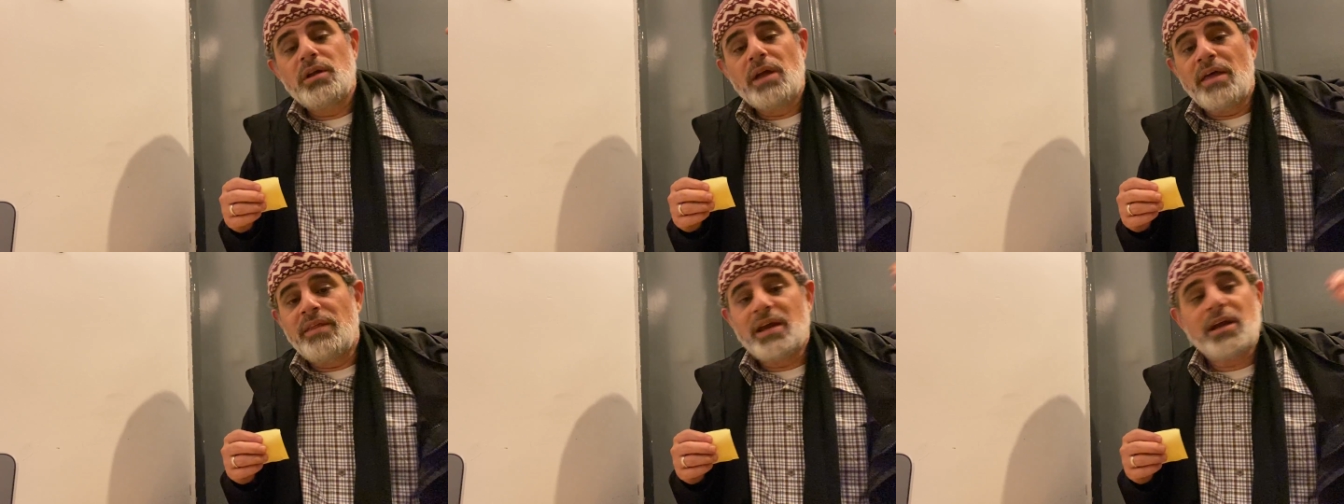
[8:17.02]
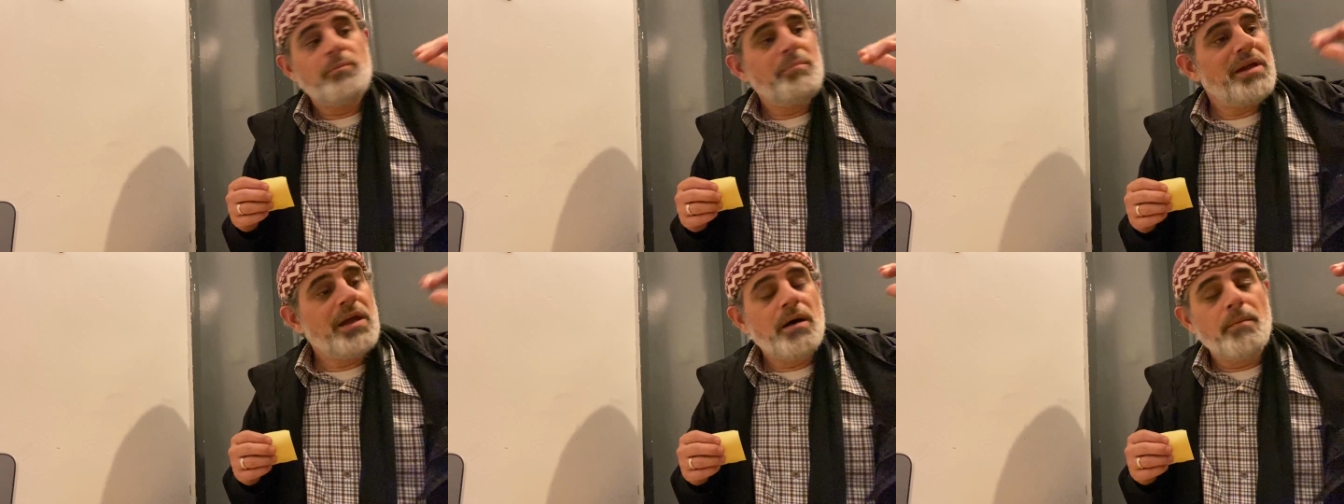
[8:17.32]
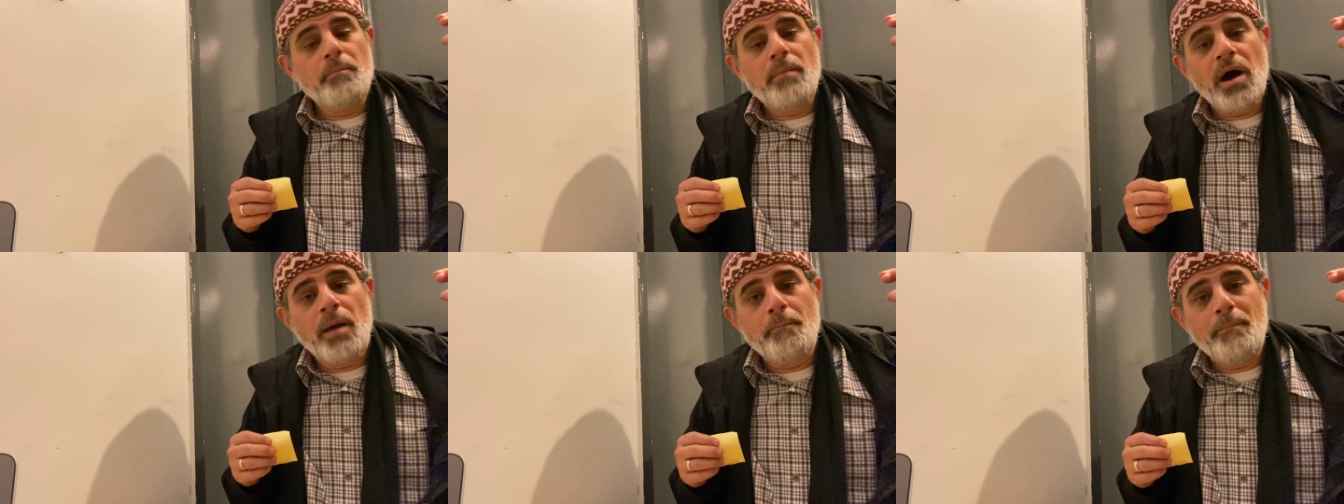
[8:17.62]
and it can be
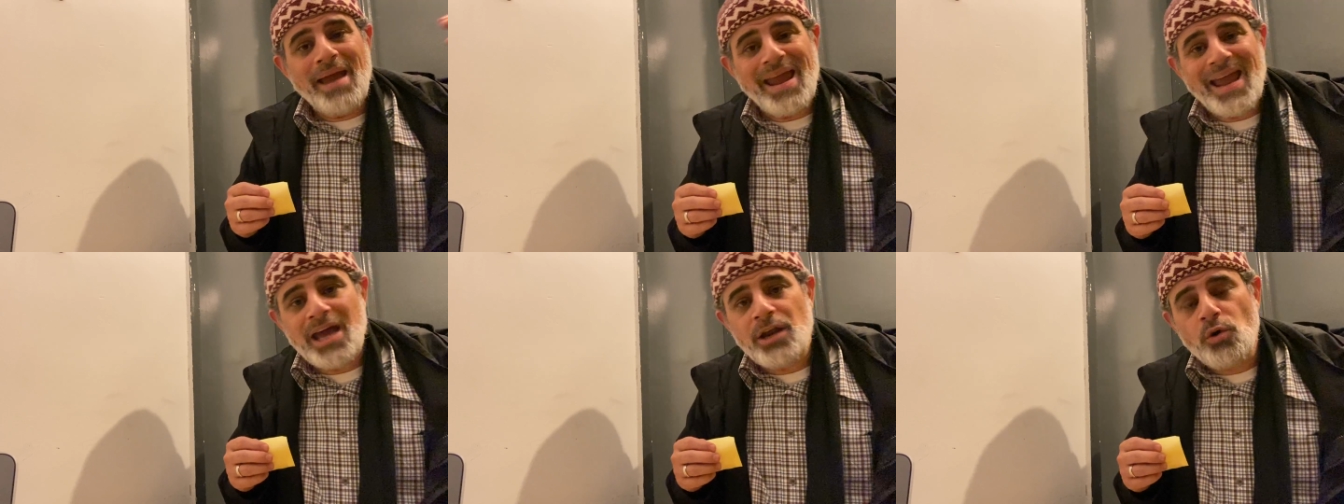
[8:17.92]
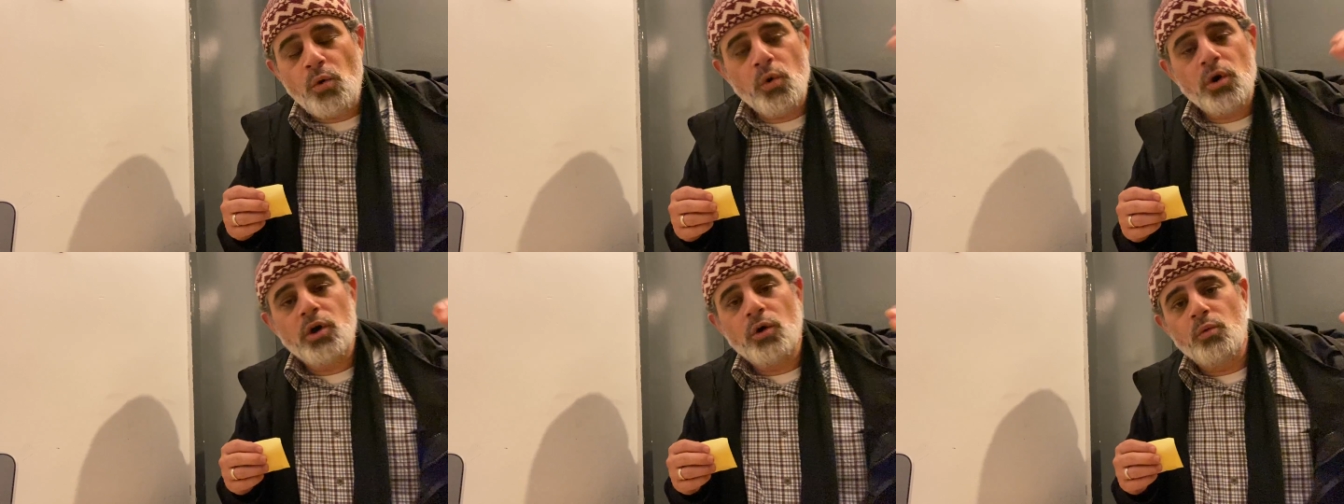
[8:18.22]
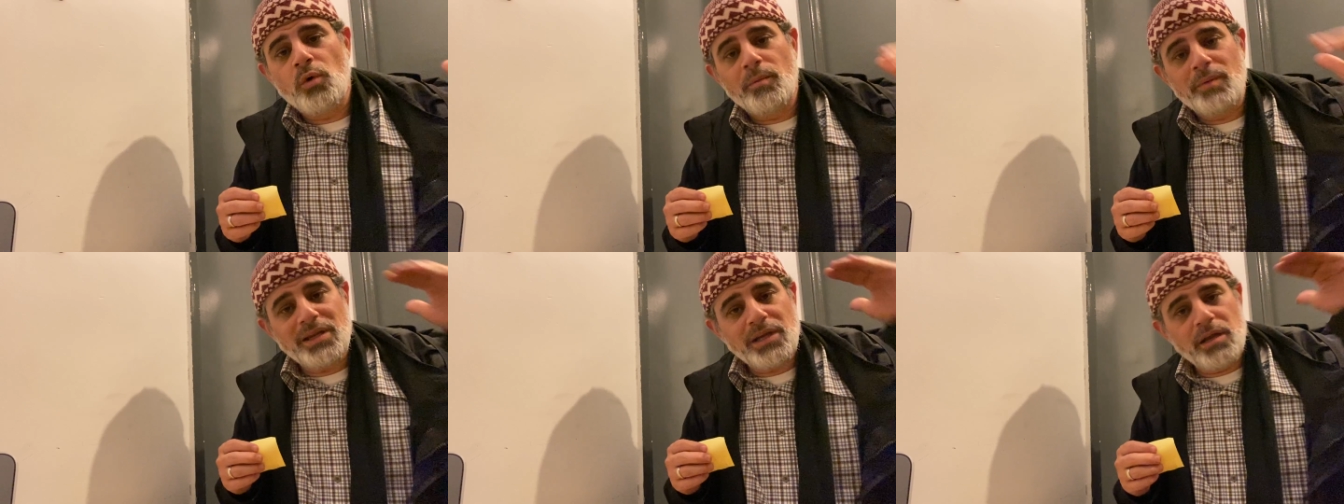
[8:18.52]
a, a man or a
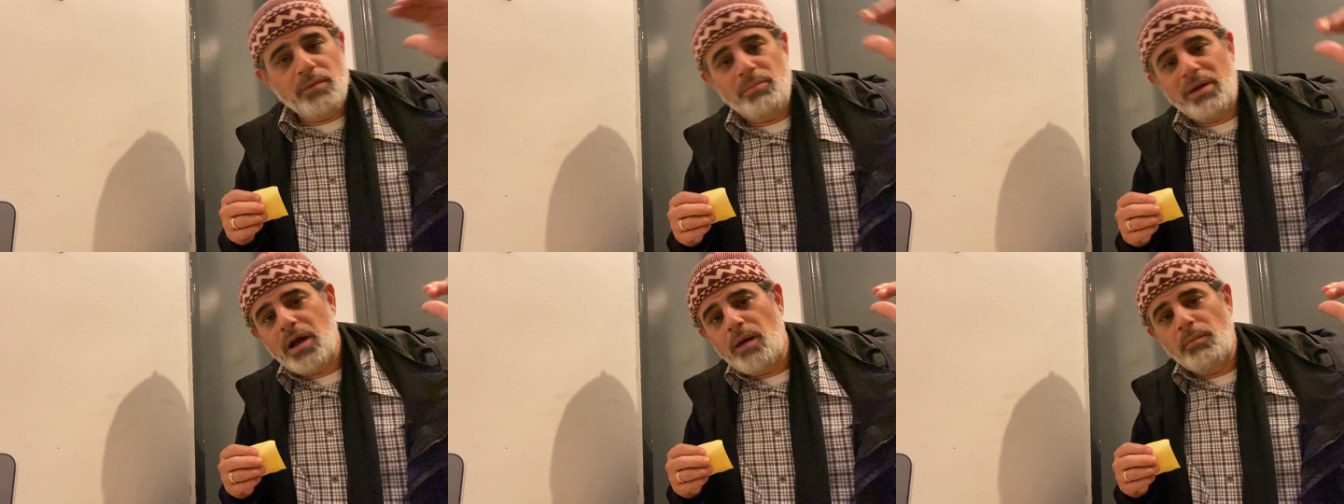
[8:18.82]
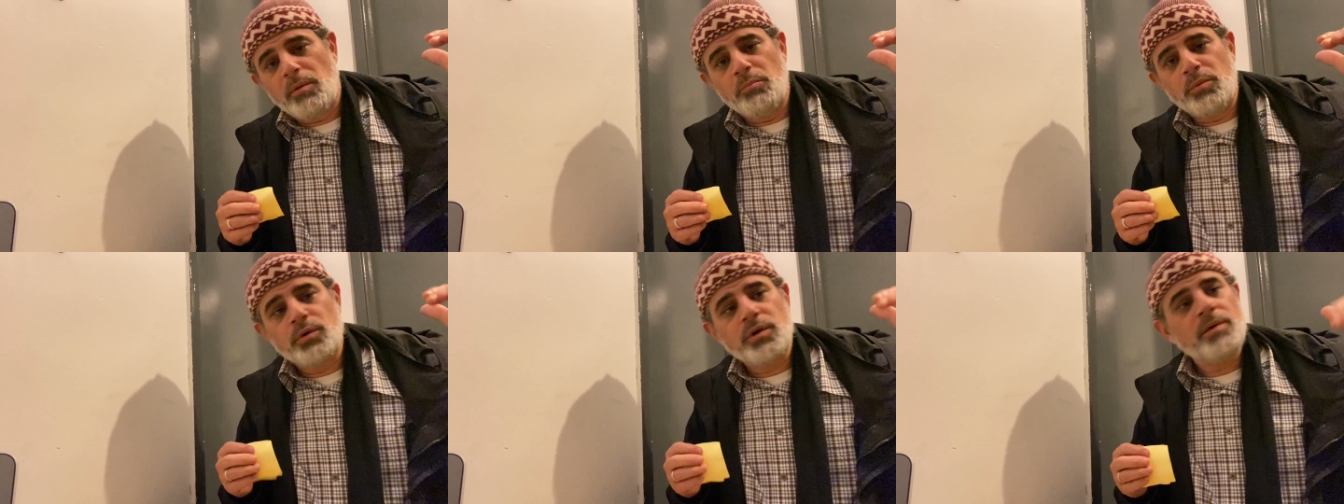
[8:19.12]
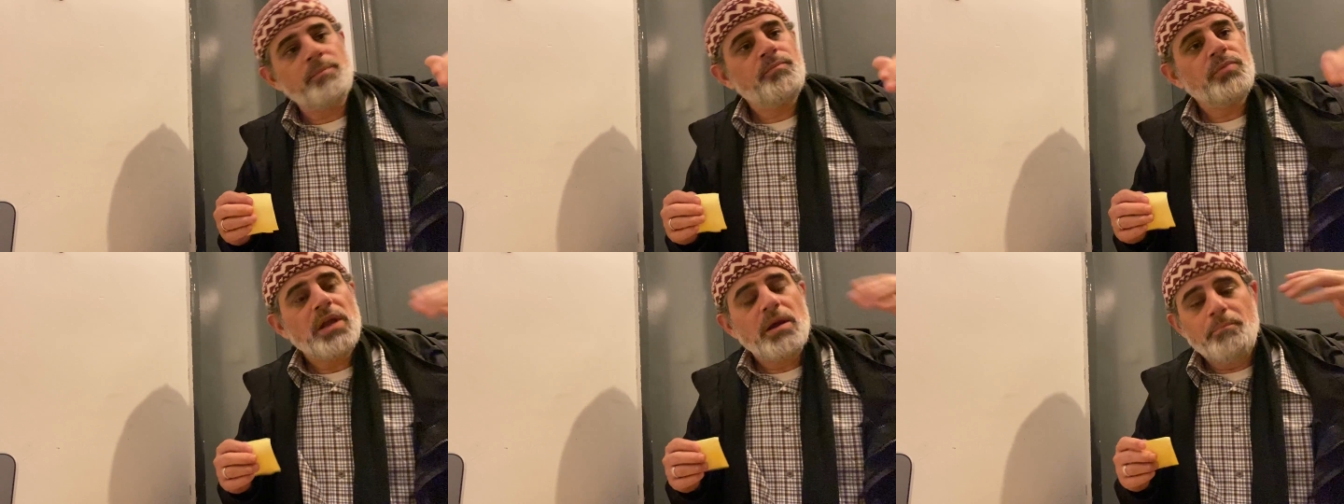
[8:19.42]
woman can become a
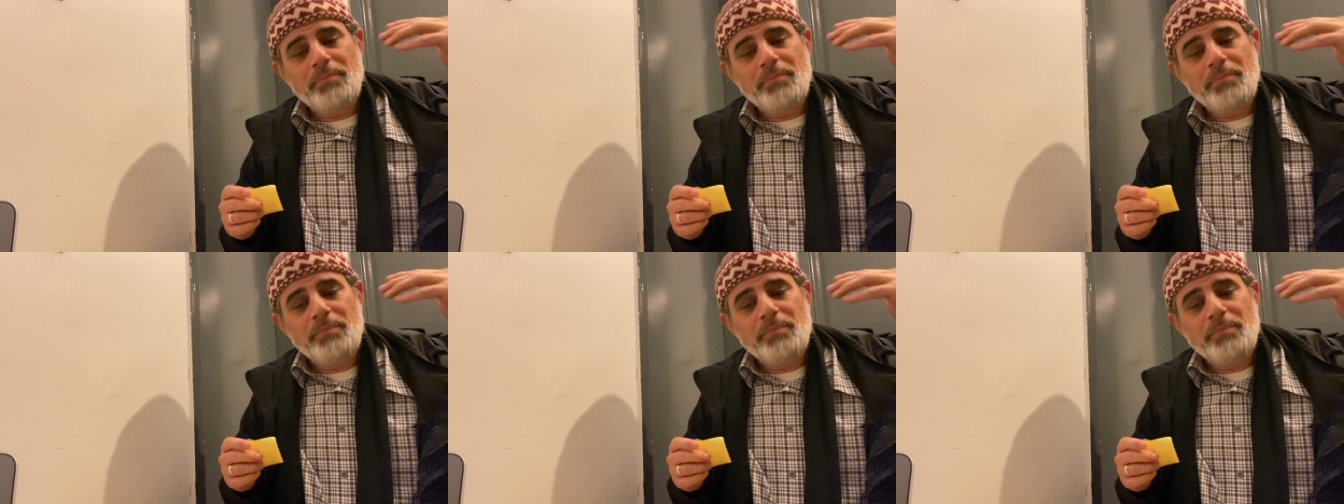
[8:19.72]
Buddha,